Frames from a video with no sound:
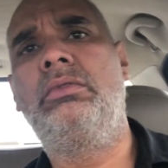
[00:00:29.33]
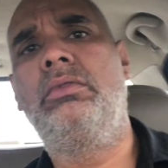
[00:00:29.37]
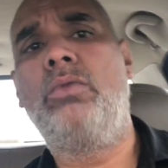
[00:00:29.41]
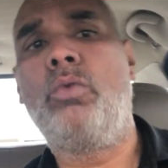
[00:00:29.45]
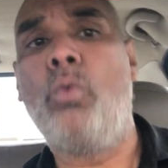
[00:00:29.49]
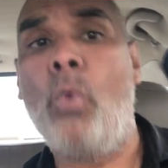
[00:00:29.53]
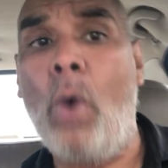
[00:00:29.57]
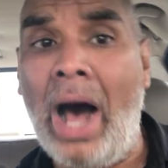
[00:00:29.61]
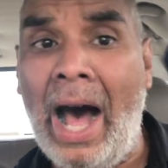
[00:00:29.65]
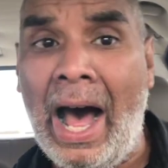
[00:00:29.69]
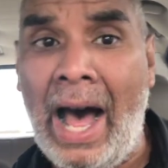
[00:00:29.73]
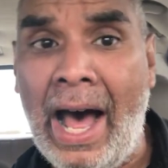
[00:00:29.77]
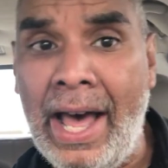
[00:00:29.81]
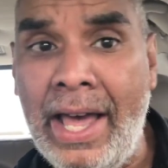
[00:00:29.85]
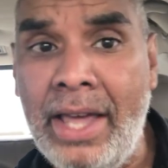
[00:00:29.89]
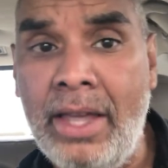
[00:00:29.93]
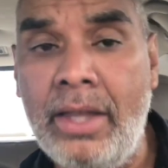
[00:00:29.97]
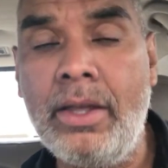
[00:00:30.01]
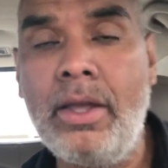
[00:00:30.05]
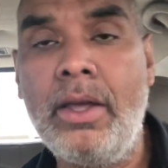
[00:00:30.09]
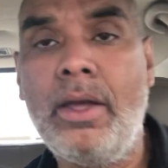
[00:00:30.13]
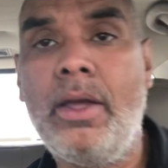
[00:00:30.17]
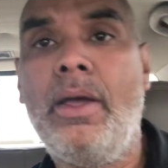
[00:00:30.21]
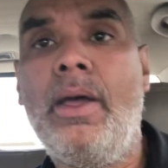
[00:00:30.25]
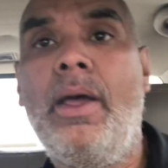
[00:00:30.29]
Why?
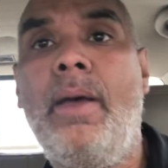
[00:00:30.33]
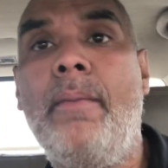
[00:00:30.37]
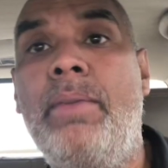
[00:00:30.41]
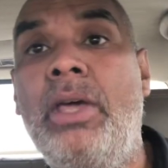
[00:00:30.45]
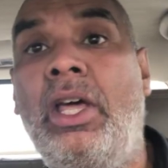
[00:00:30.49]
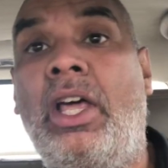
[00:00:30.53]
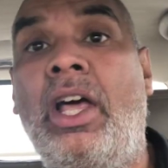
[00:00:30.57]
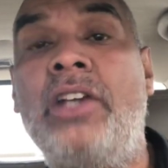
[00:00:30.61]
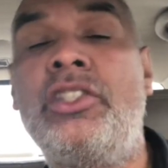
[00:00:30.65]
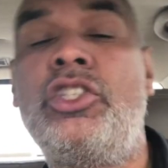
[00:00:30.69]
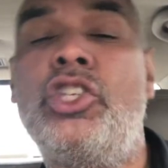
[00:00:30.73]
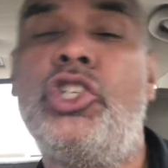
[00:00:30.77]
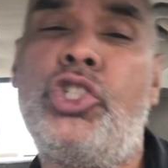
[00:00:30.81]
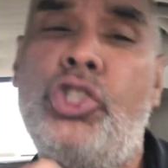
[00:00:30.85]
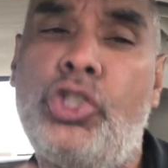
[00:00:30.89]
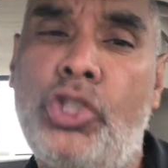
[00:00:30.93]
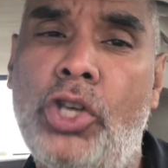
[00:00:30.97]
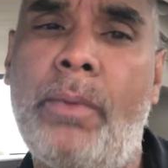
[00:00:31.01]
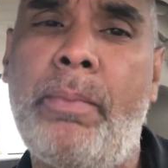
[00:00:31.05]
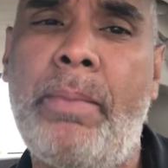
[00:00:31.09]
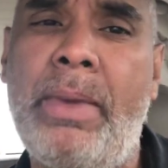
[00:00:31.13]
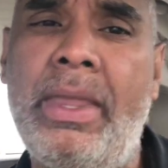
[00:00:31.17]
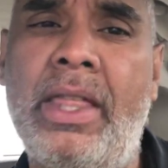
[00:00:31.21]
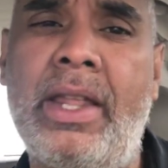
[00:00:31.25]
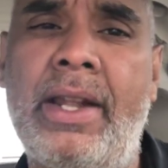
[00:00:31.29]
Because it
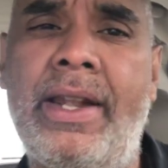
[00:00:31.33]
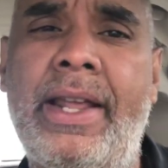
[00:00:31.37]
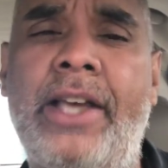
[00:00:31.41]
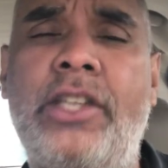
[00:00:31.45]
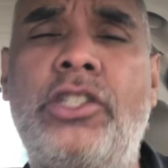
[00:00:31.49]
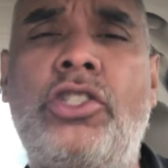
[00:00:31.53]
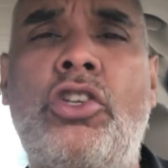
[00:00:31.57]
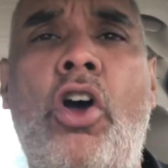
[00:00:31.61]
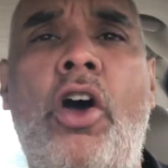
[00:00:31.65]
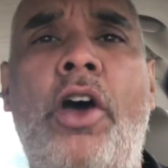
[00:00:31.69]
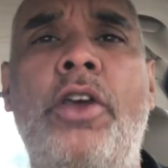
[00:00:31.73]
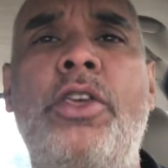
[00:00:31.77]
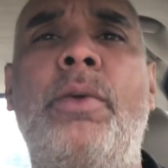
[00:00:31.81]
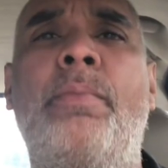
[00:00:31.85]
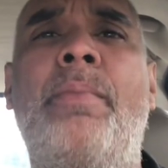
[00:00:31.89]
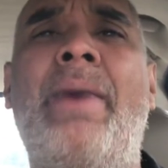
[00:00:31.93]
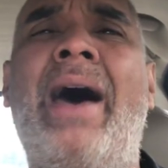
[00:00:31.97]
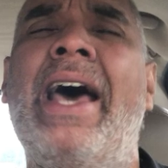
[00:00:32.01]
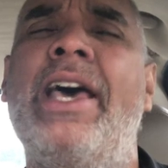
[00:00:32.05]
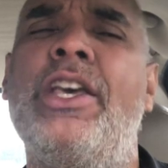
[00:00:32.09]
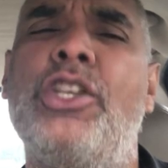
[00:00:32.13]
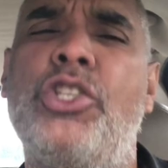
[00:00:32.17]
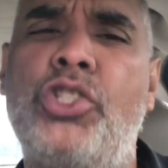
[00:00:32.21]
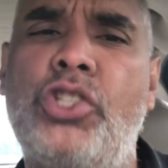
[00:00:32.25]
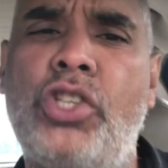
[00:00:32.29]
should be the next car you
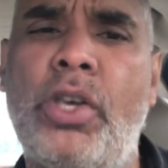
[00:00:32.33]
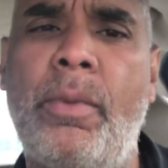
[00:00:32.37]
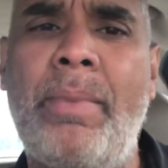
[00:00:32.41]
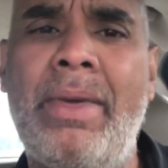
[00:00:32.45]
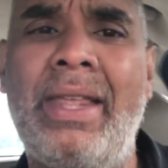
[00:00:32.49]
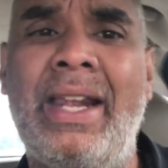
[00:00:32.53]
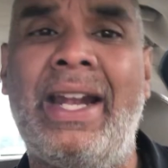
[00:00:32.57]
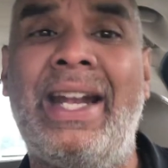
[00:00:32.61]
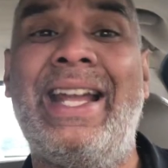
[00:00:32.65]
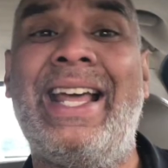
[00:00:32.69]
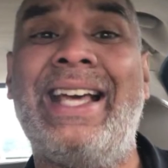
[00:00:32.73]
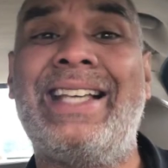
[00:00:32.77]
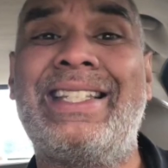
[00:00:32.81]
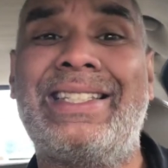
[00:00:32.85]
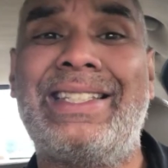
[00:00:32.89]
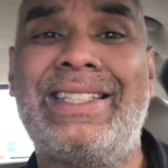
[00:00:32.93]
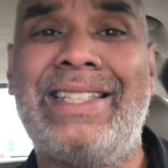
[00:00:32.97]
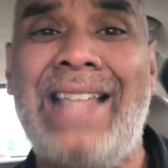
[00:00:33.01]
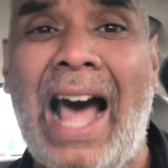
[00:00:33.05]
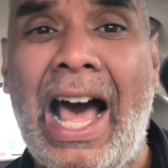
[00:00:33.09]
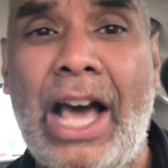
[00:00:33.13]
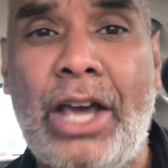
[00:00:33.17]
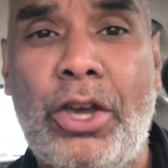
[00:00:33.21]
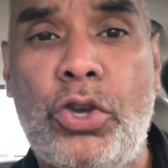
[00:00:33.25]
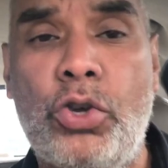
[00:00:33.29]
buy. It should be the next
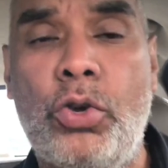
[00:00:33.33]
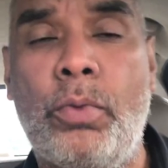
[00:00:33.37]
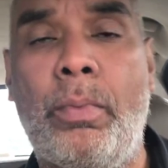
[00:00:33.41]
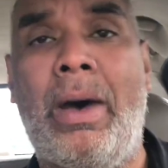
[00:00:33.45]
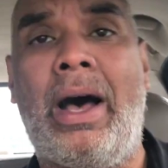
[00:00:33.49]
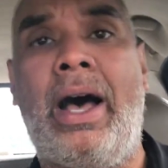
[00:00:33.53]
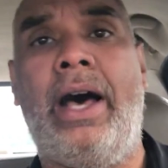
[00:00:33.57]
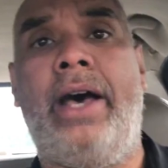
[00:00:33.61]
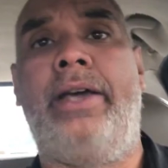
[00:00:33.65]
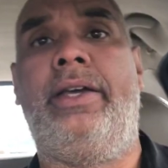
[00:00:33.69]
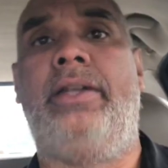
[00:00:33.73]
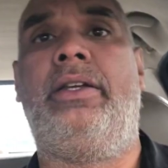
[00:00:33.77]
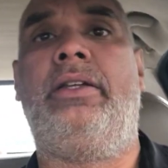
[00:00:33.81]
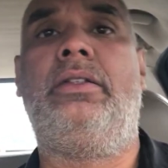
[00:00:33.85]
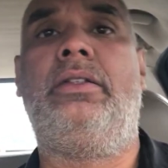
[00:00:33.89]
stock you buy.